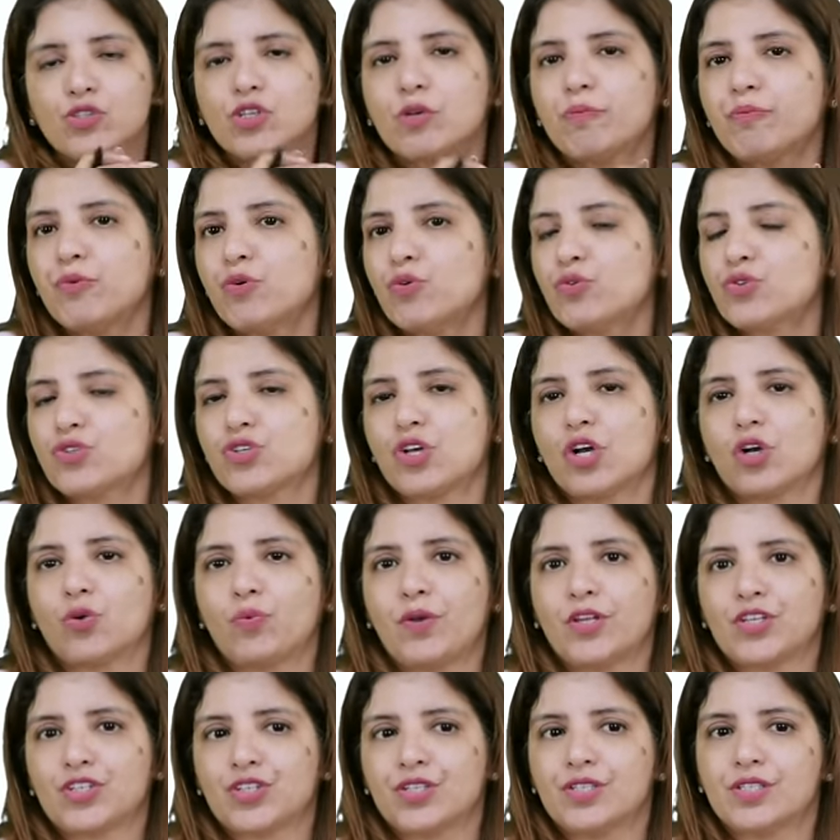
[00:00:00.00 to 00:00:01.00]
suppose your
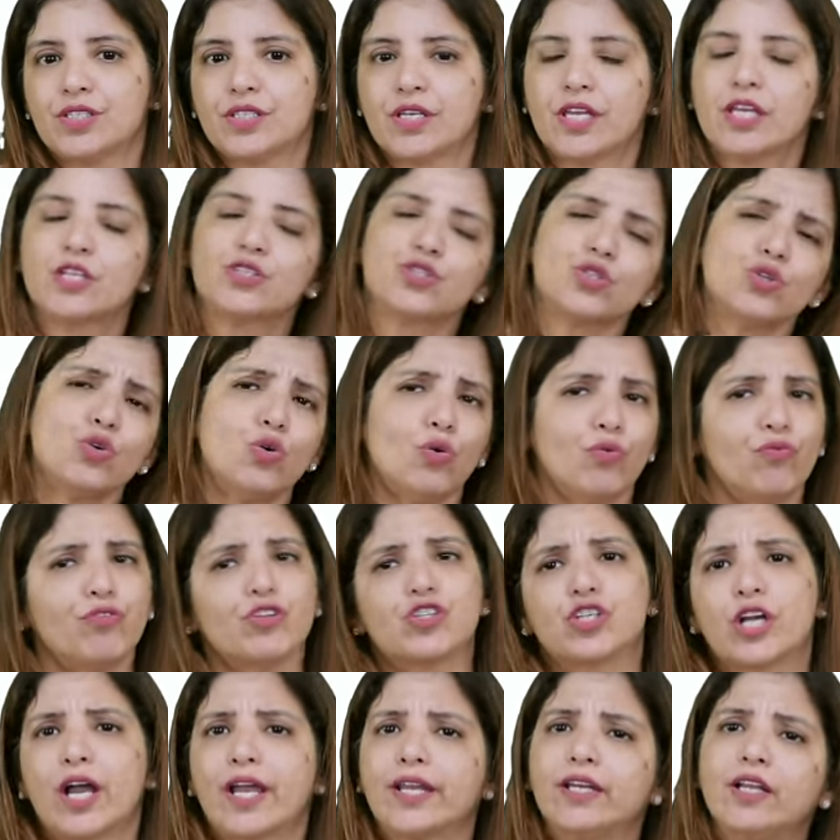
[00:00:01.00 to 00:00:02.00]
question says, no,
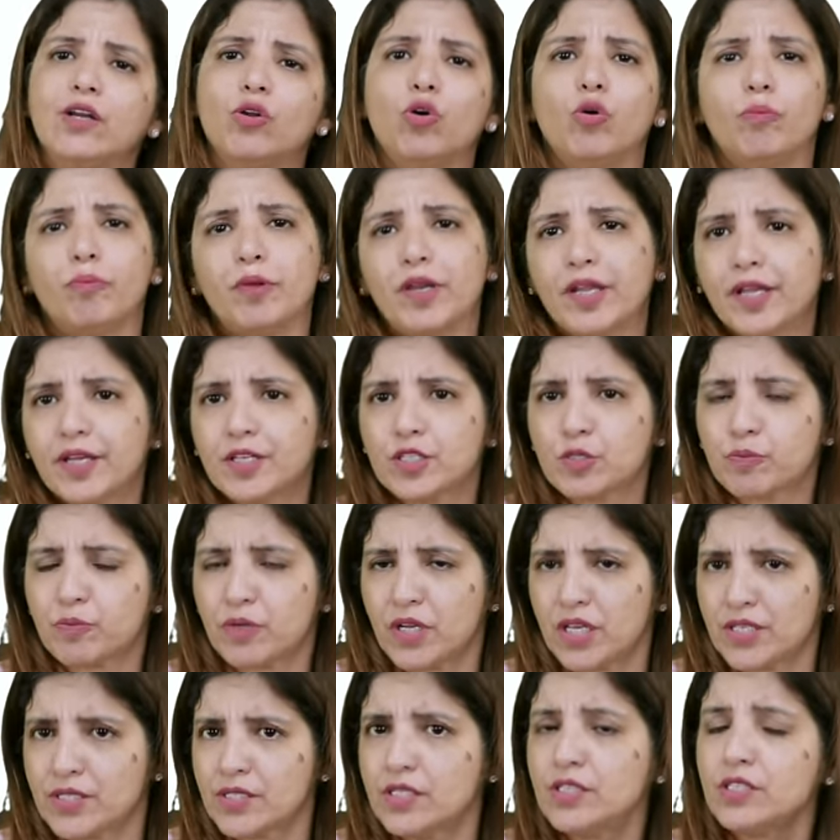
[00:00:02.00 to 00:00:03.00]
vaginal opening is
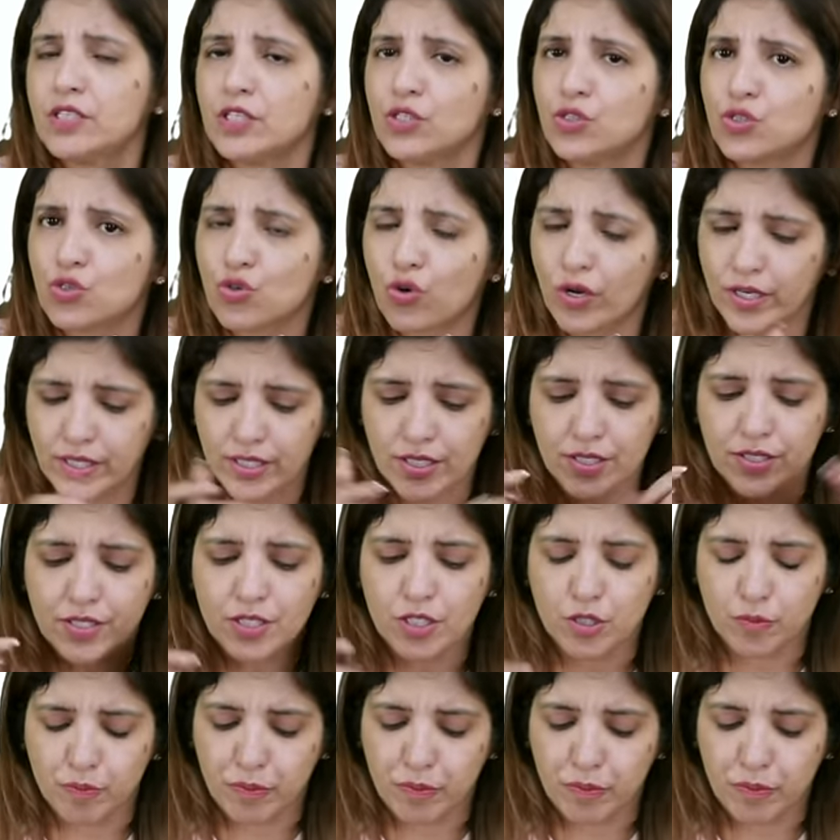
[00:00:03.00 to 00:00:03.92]
present, introitus is